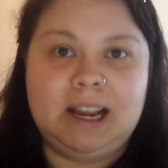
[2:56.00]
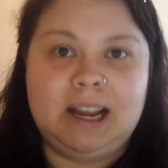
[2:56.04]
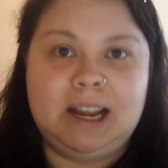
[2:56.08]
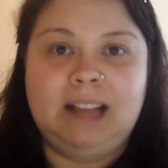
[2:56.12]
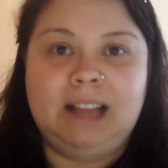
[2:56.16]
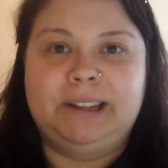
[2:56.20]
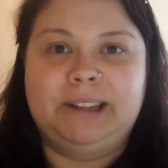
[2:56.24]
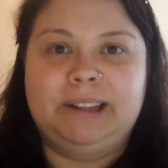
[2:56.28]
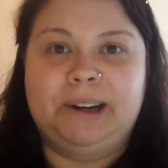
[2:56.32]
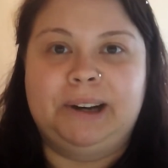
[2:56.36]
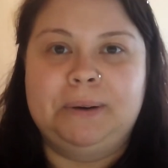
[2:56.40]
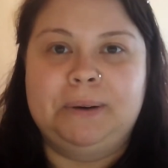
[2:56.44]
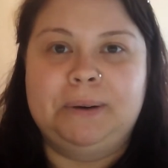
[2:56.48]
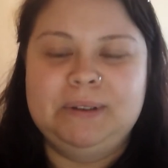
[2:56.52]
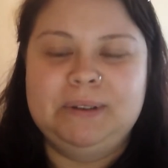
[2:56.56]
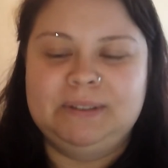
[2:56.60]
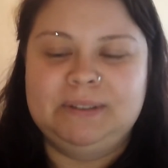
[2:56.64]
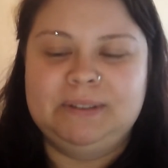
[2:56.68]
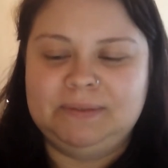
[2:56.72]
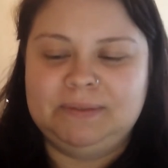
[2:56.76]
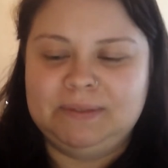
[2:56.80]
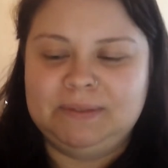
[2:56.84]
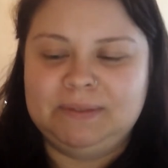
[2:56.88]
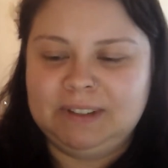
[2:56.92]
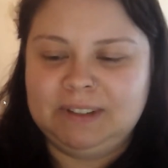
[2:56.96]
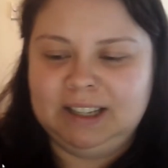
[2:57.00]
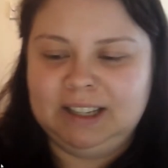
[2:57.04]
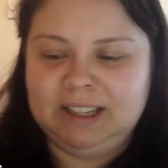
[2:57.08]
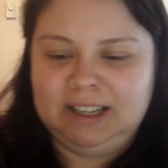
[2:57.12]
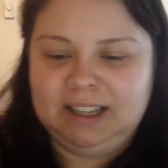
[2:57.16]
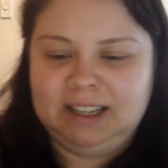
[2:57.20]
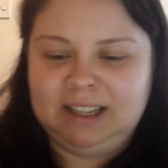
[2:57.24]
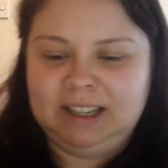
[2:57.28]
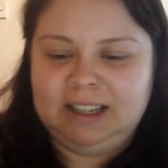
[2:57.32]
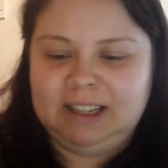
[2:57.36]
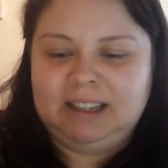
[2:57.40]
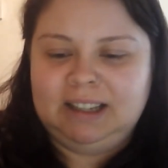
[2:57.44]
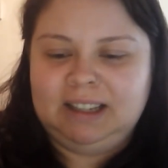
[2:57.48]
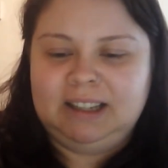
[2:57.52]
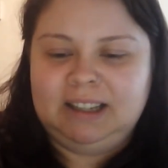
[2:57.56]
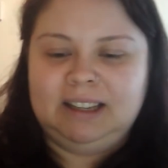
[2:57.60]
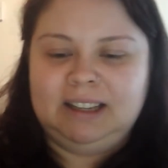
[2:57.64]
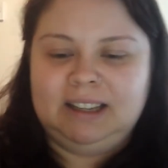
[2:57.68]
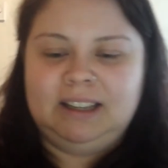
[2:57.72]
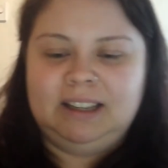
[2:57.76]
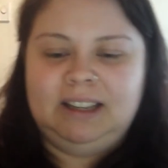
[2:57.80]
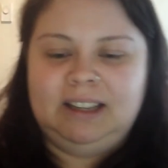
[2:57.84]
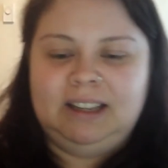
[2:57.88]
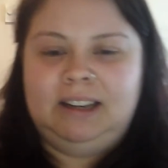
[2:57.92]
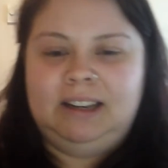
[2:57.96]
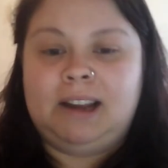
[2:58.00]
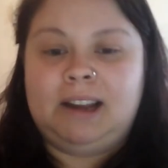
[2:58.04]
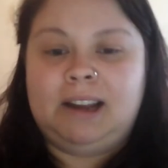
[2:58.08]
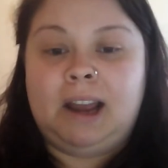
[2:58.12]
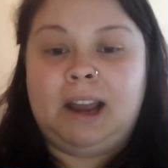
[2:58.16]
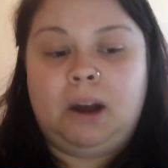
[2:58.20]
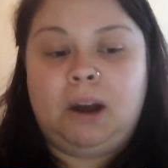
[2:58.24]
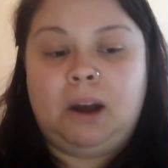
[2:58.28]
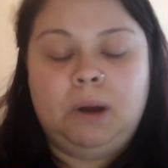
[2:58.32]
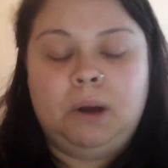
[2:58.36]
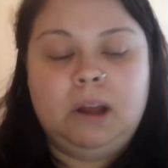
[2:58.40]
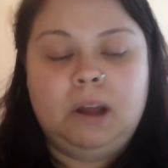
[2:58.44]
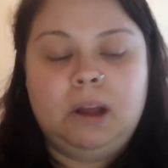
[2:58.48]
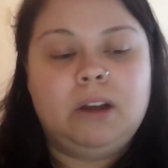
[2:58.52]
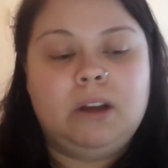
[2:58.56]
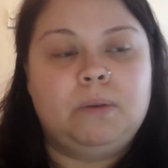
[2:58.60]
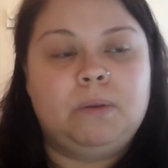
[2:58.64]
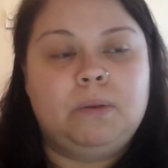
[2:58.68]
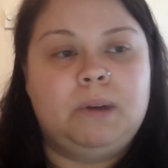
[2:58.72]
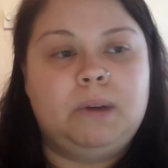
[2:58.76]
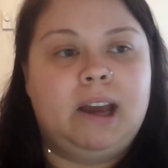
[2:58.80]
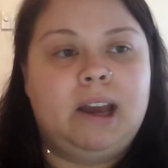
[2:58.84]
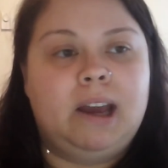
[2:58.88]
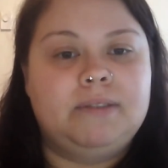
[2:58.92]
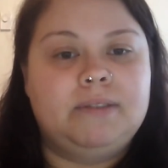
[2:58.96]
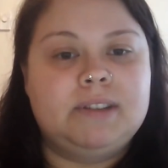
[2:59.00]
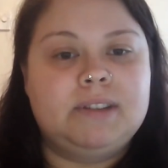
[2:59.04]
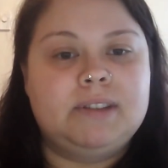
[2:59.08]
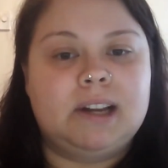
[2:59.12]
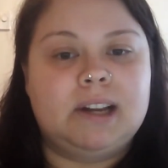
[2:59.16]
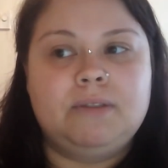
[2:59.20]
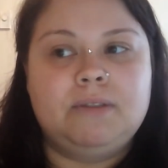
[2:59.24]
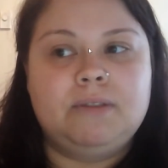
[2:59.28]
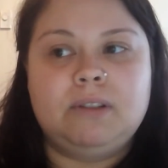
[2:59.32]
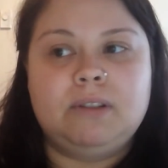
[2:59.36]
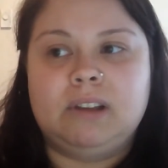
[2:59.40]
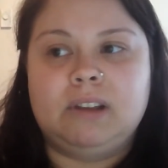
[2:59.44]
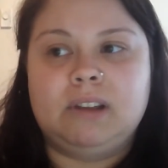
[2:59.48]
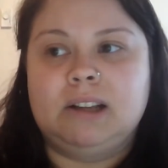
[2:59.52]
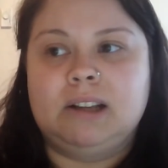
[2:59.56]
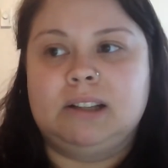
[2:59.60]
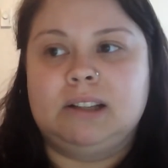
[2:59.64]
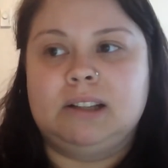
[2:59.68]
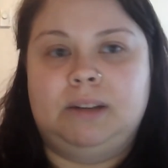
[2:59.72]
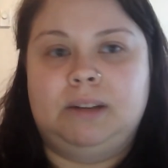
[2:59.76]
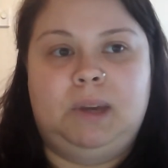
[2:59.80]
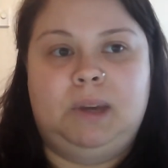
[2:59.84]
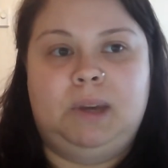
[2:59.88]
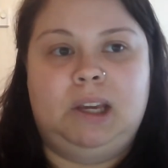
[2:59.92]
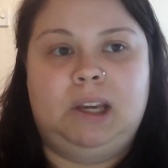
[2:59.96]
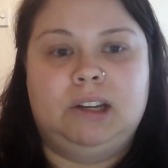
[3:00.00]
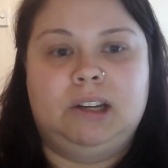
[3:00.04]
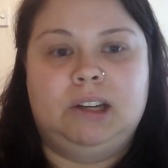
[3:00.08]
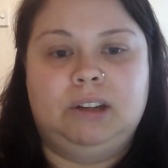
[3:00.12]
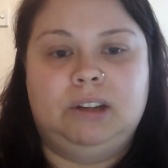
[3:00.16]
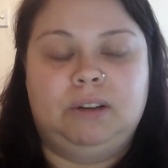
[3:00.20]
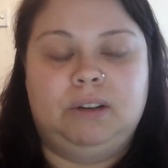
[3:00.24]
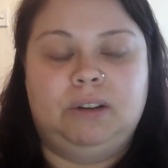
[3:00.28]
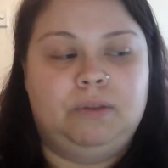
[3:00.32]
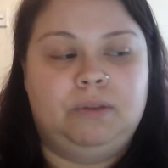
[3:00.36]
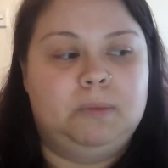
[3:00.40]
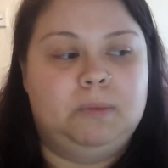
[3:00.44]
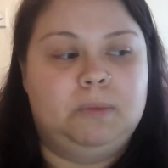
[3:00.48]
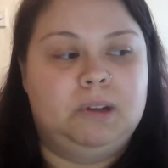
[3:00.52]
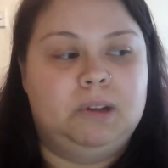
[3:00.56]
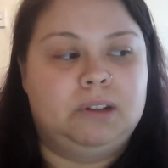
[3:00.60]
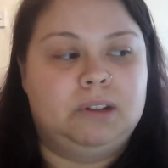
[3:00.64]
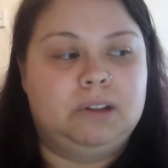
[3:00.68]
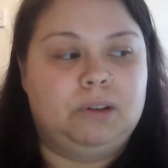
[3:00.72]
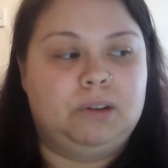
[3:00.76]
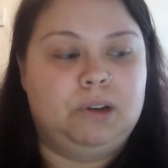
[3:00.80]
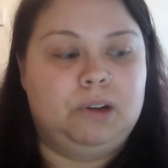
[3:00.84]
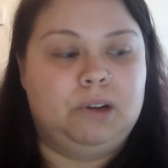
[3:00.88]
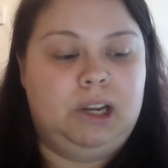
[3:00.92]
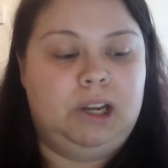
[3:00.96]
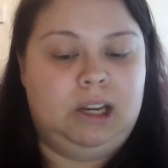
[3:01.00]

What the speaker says: Hello. Now, we have several things that we can do from this screen